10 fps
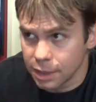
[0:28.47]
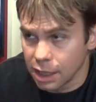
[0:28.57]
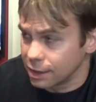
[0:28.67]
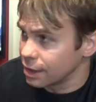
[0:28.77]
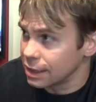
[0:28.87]

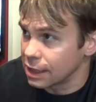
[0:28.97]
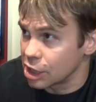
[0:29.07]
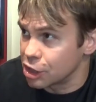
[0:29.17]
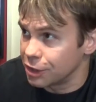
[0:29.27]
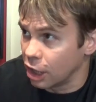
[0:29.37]
I think he
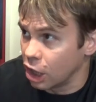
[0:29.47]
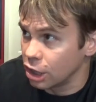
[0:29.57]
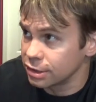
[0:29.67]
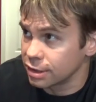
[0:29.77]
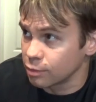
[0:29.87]
did
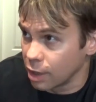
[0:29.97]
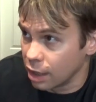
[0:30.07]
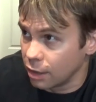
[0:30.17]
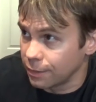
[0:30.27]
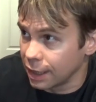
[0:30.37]
Dolls as
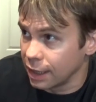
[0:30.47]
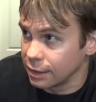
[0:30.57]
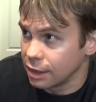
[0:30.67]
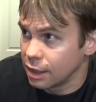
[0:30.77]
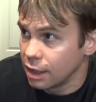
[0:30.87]
well, and